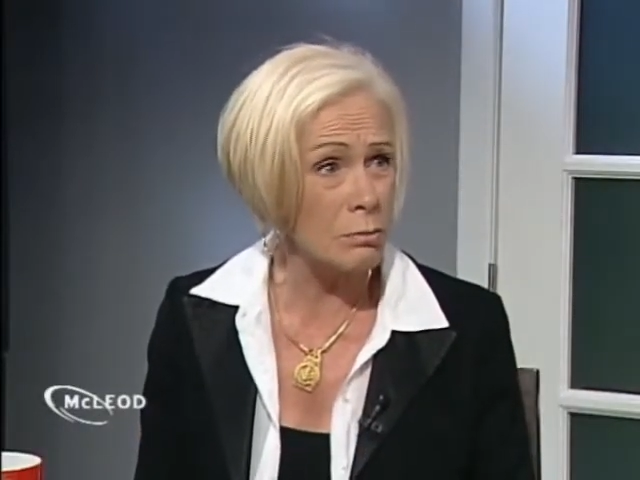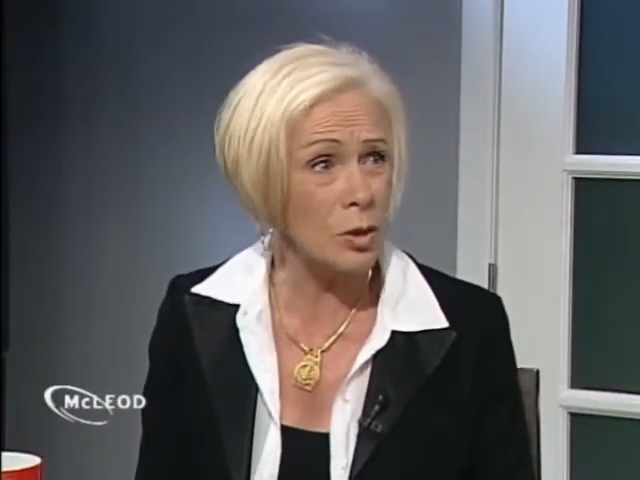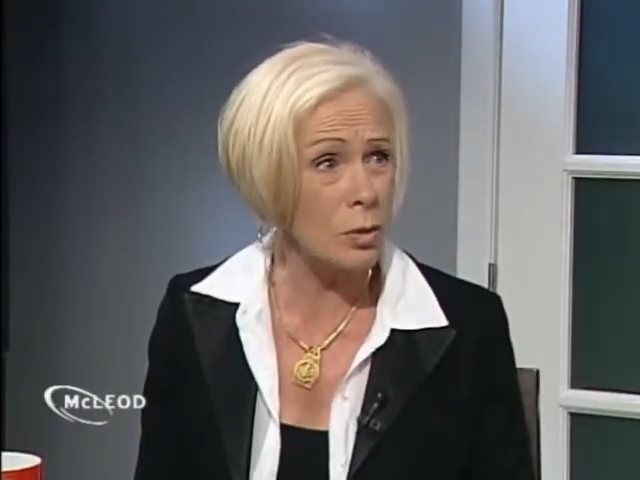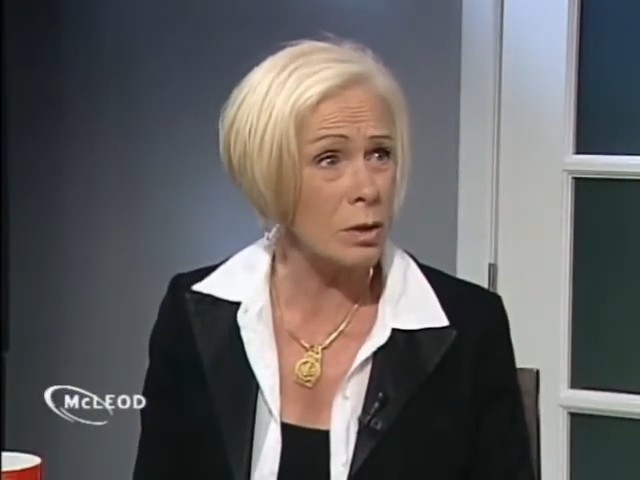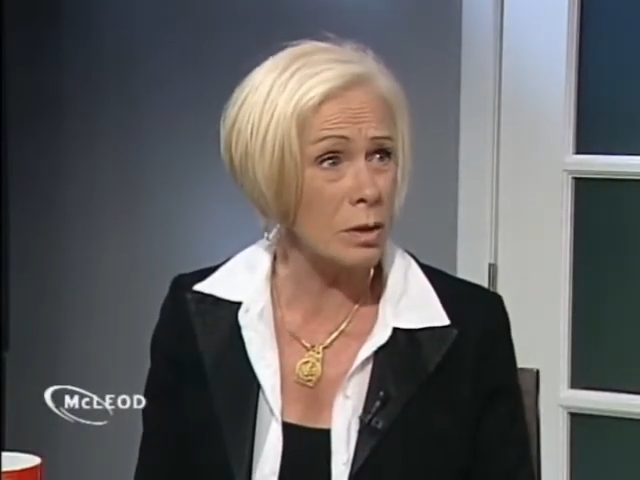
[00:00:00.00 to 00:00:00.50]

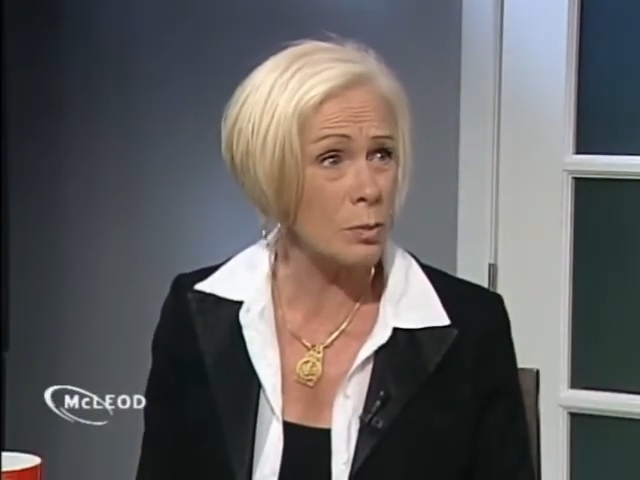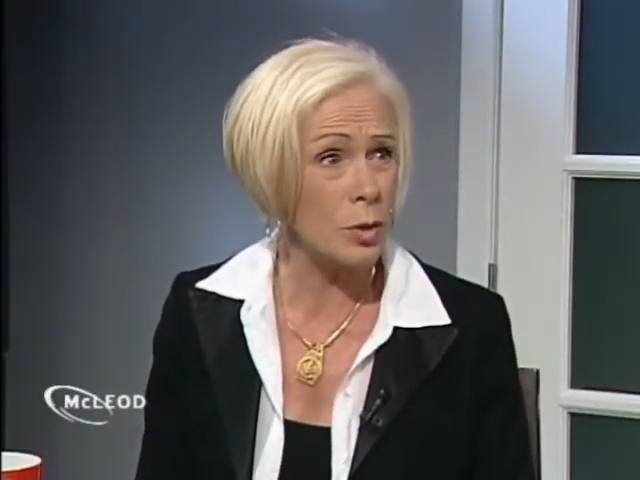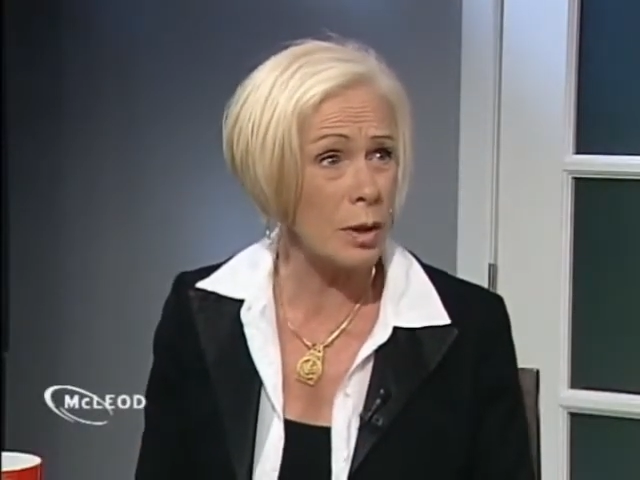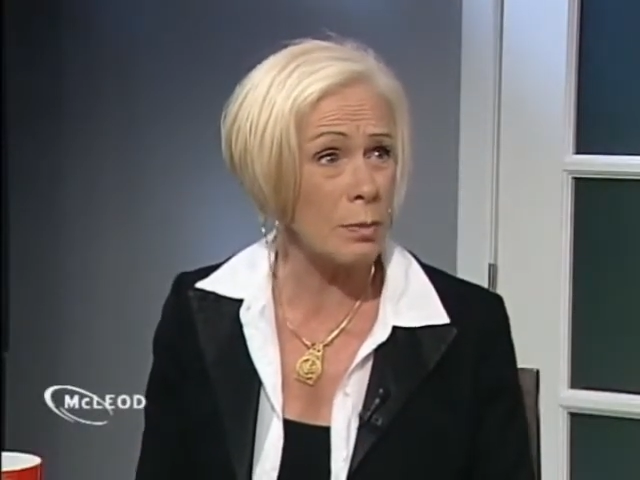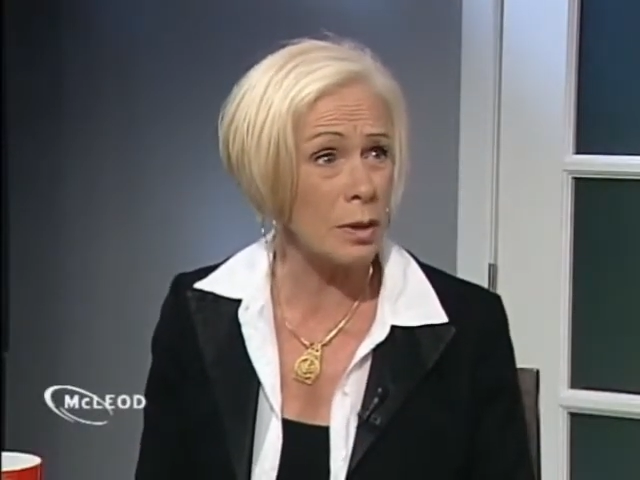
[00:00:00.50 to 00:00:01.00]
million to
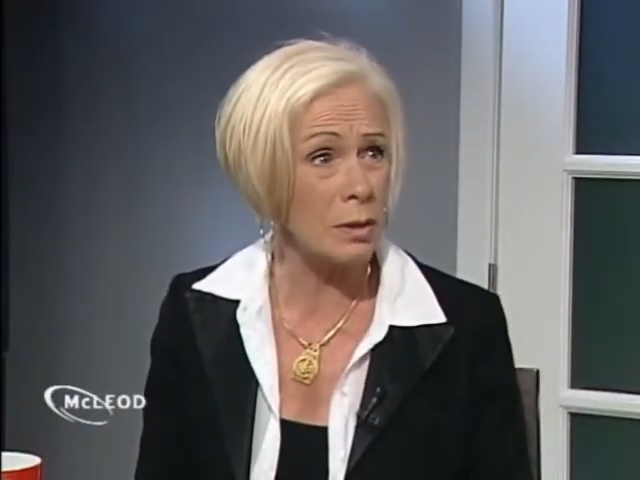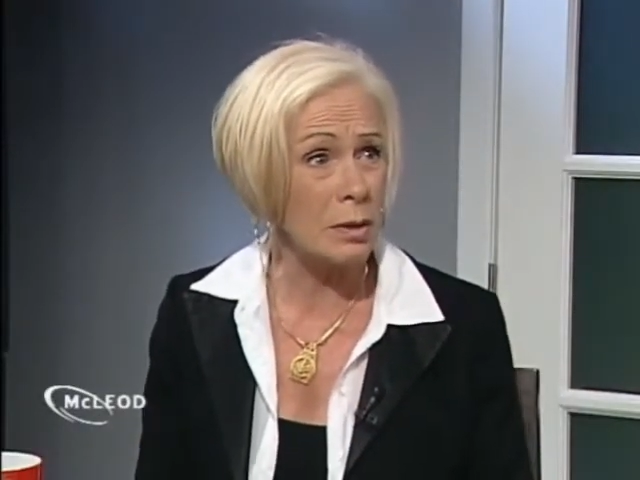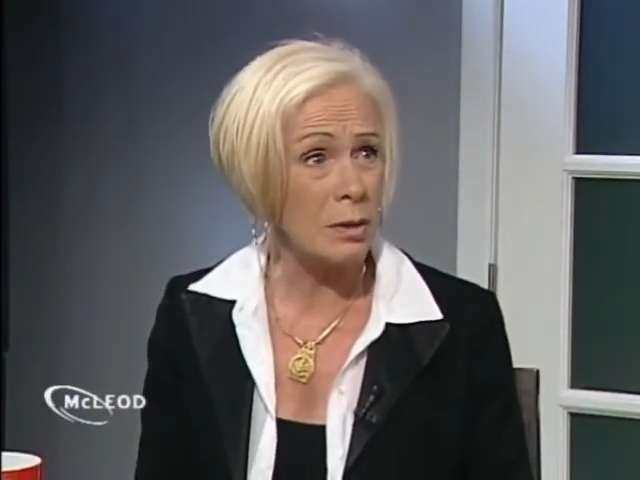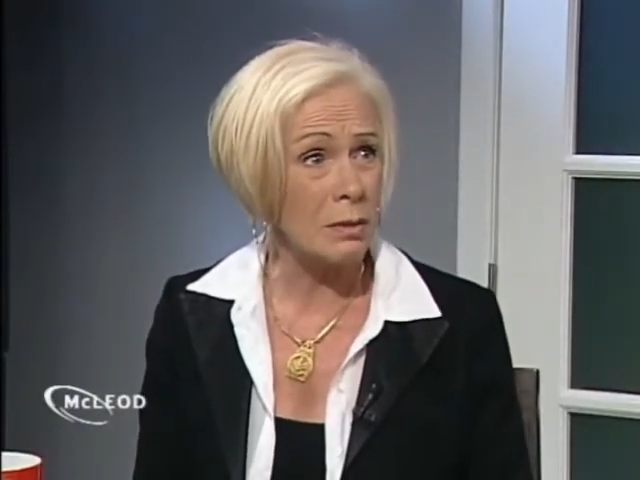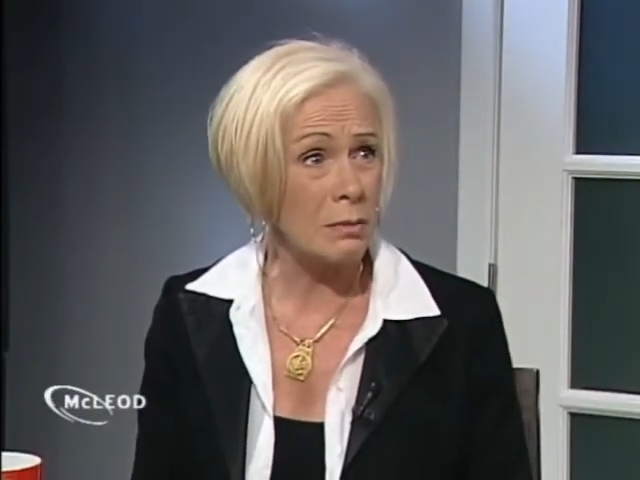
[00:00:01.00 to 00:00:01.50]
put up
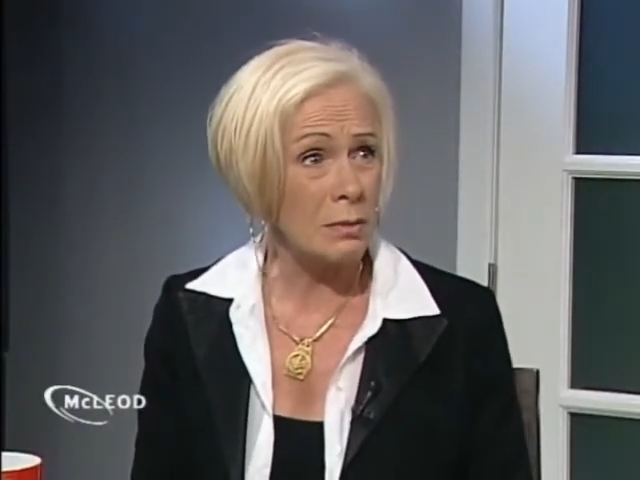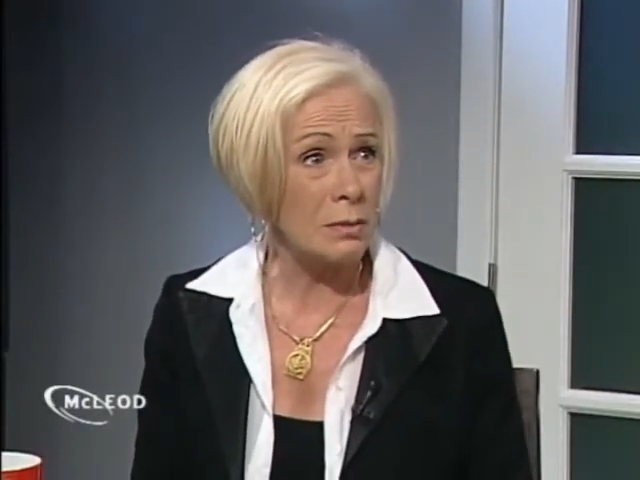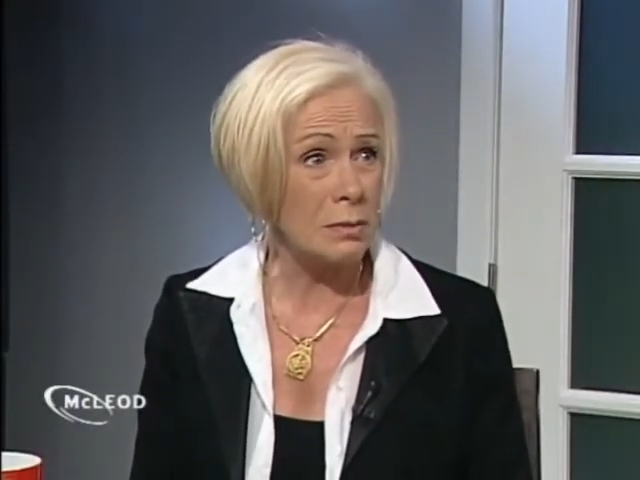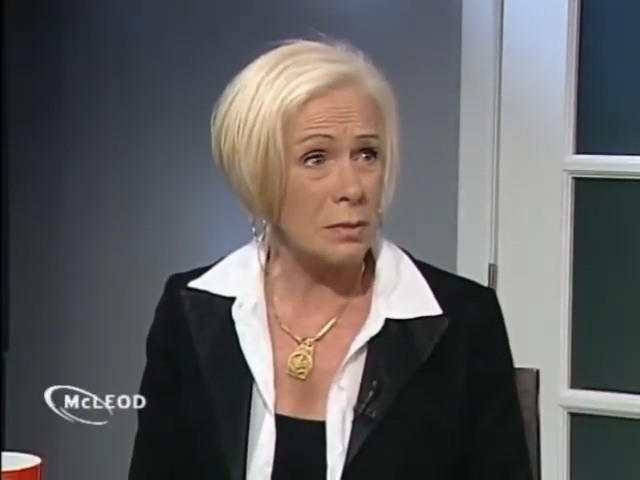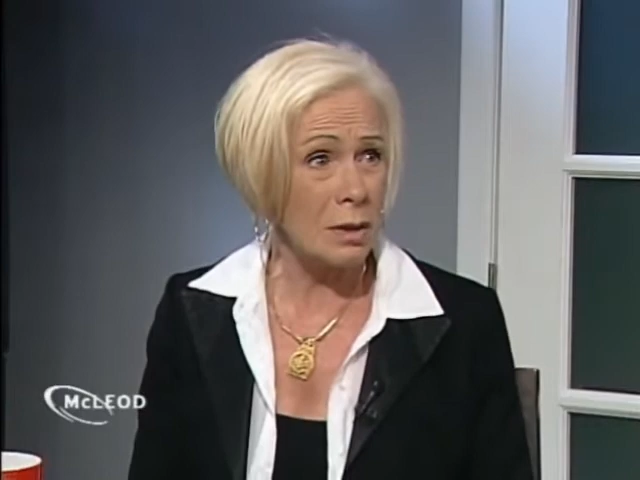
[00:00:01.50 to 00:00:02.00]

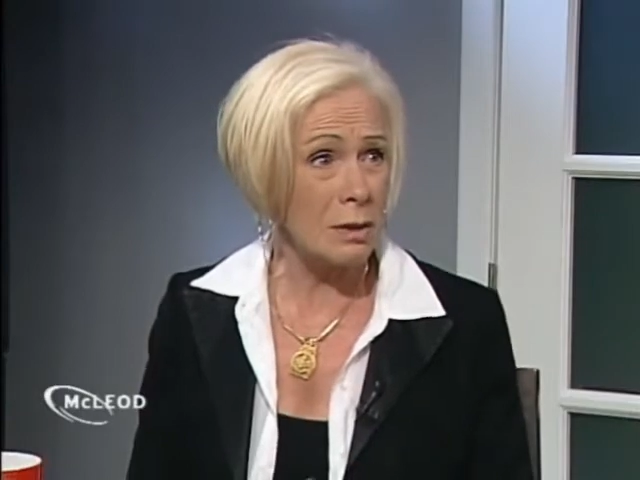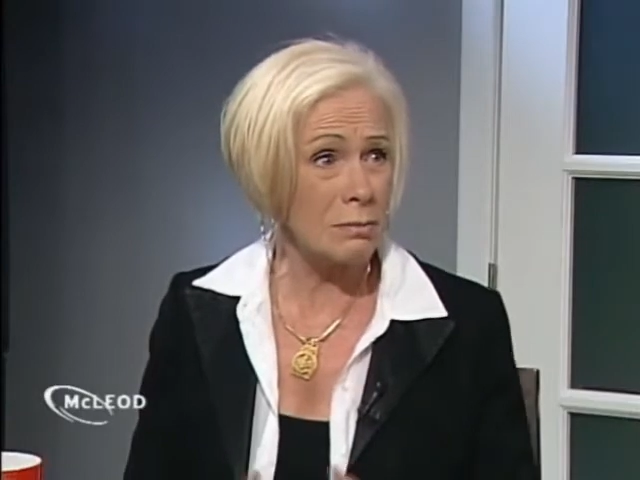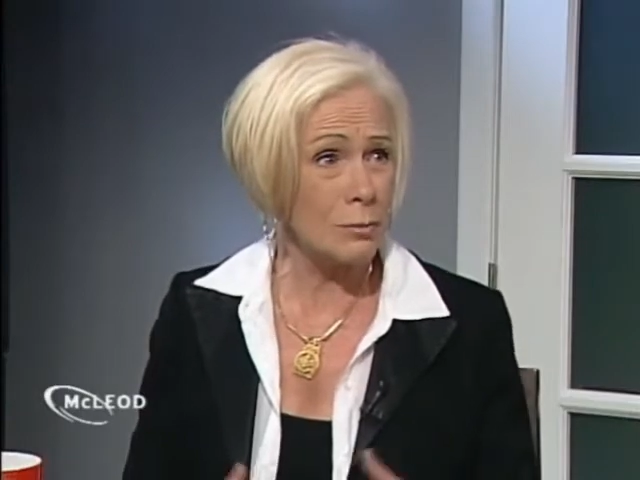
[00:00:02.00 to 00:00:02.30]
a